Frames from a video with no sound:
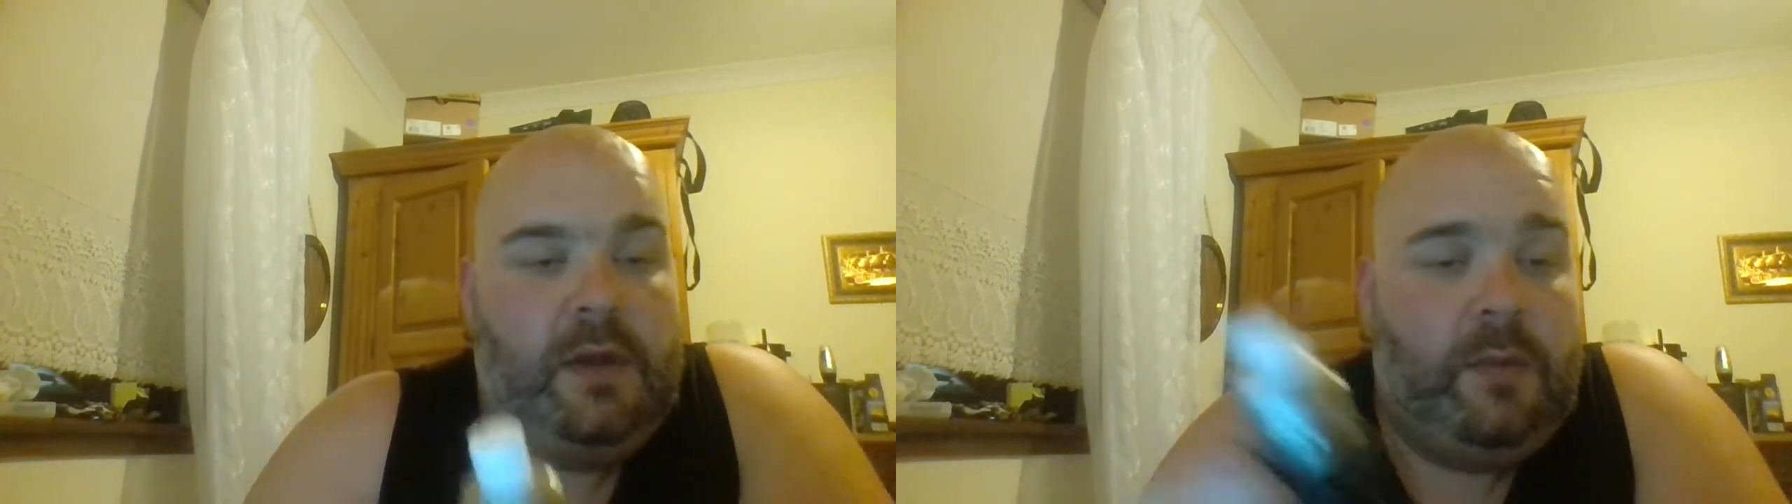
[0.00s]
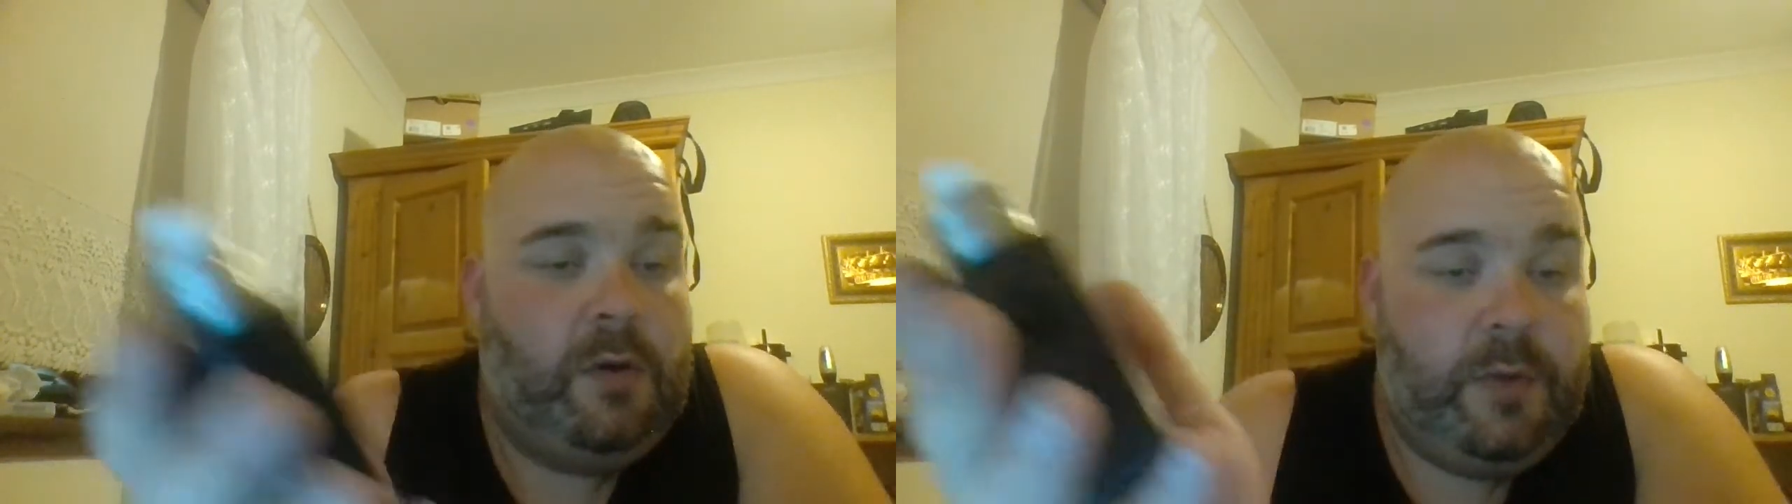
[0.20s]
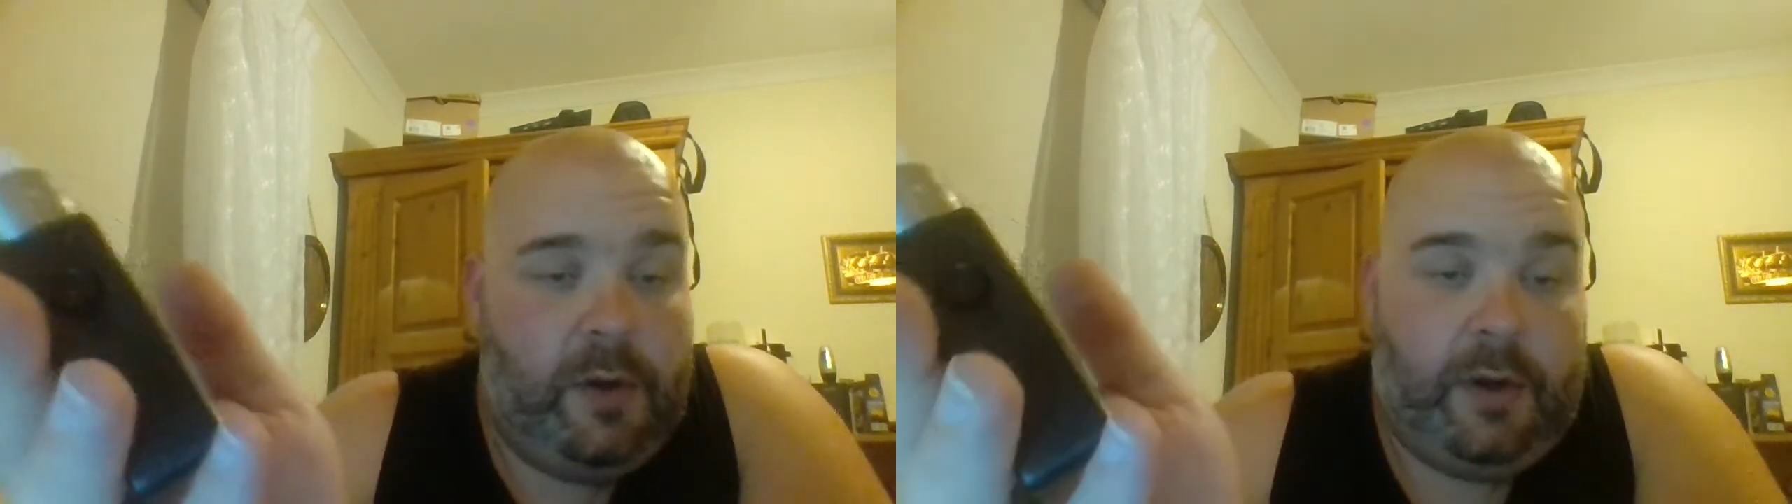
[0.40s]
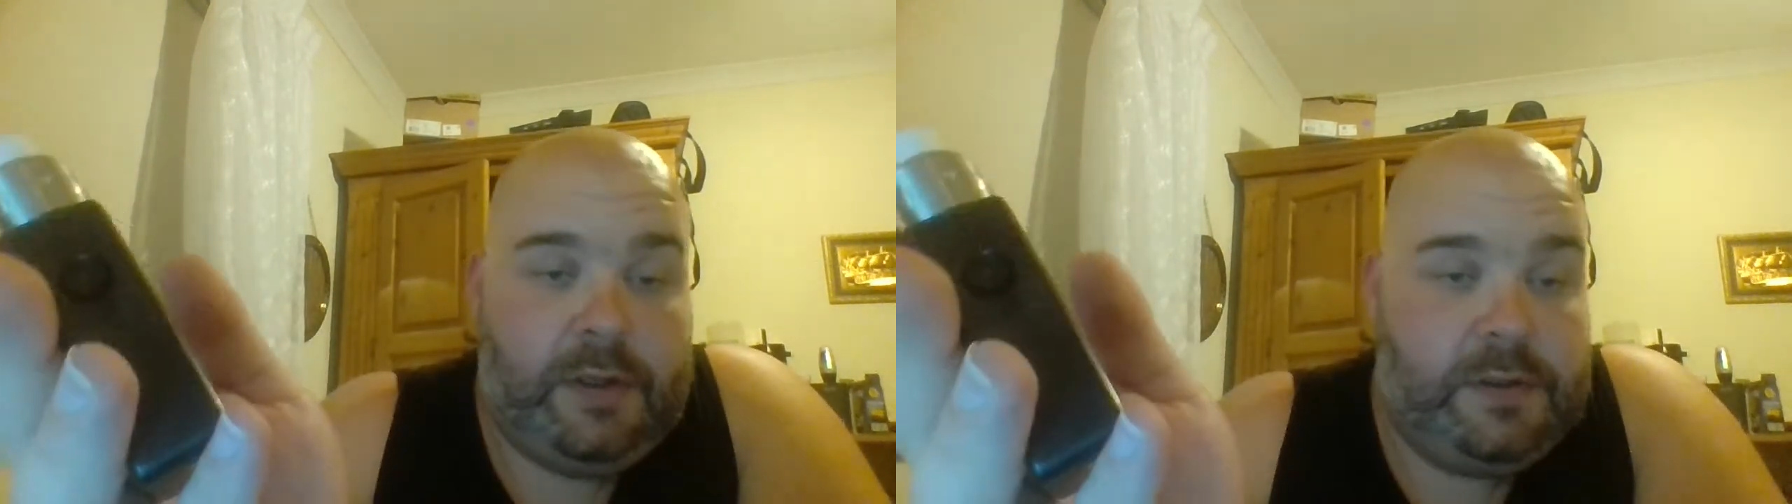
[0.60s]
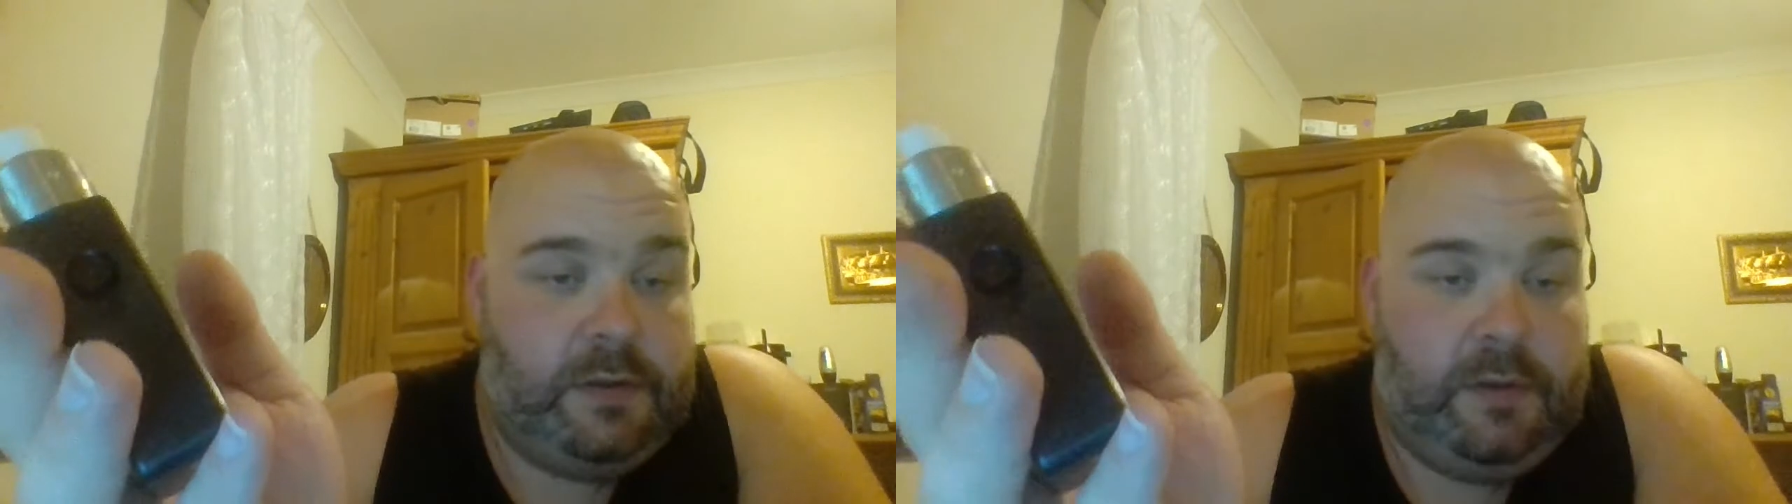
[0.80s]
and I will be
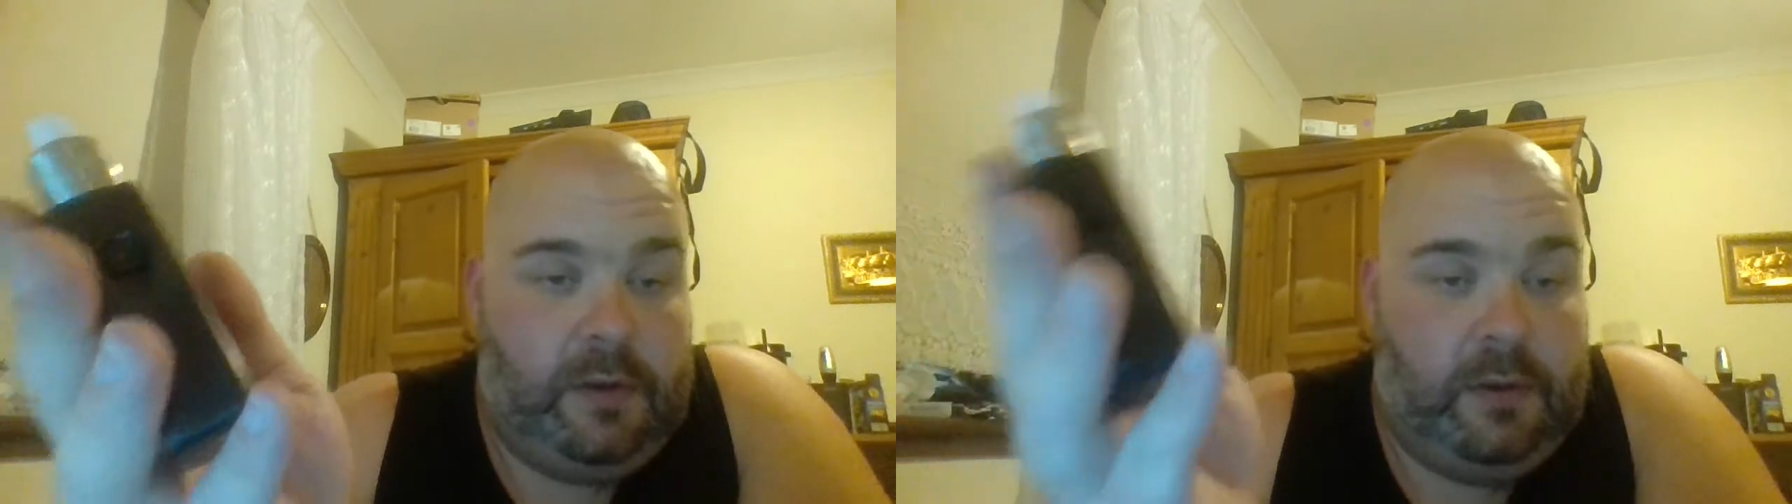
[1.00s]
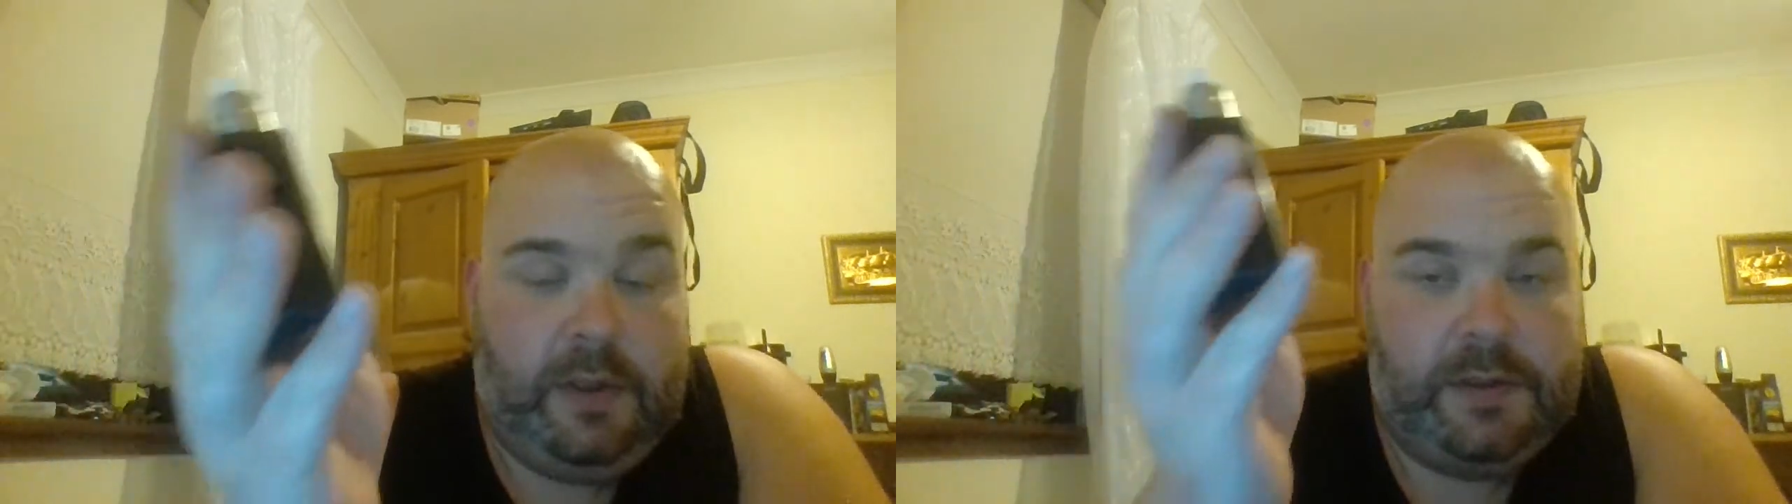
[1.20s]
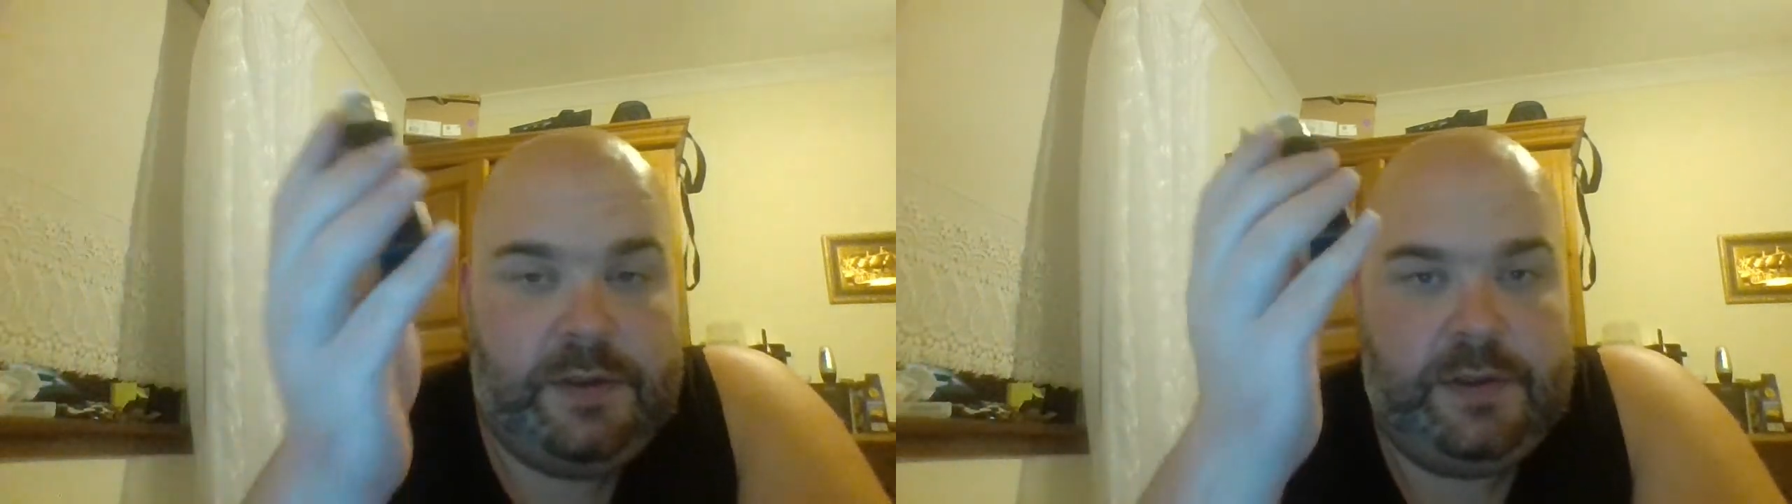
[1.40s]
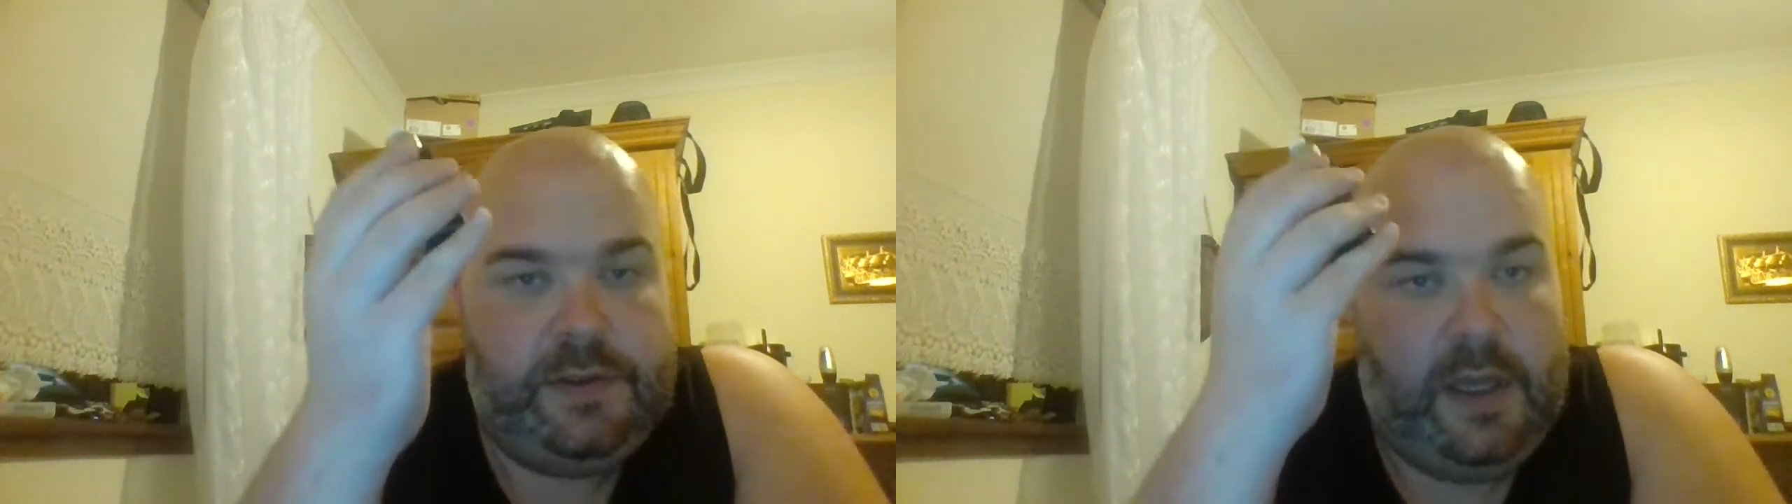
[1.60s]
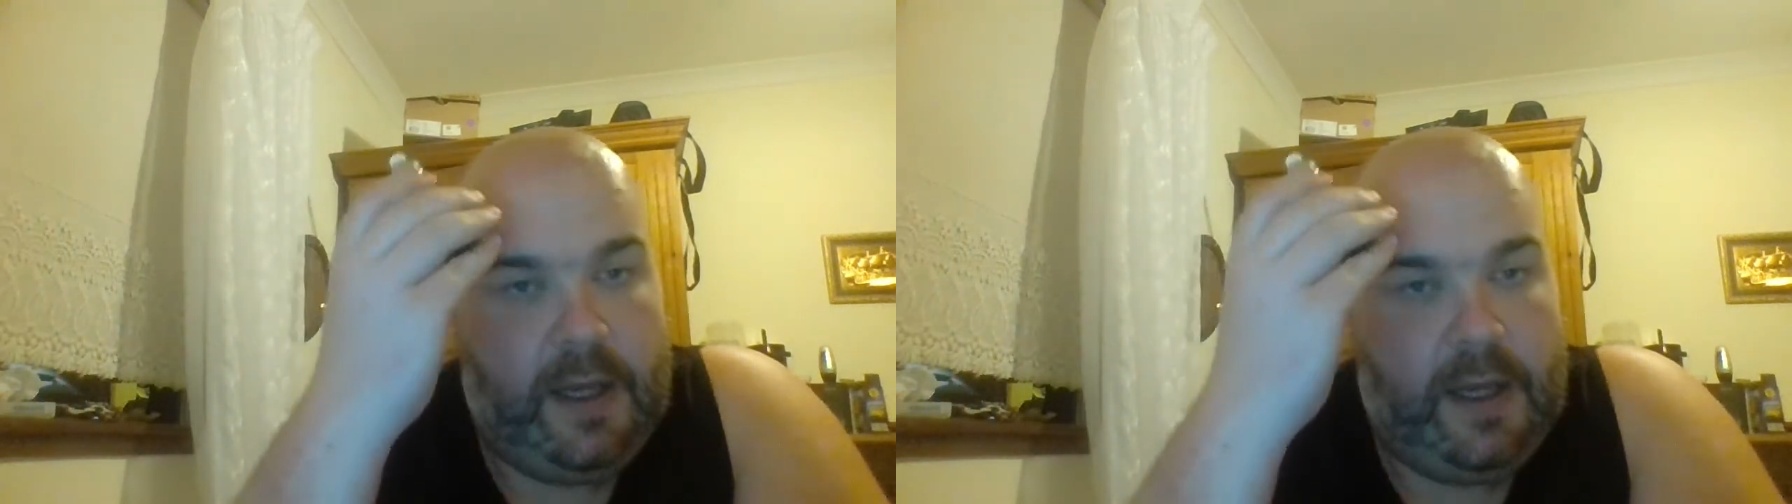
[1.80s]
honest, you know, it's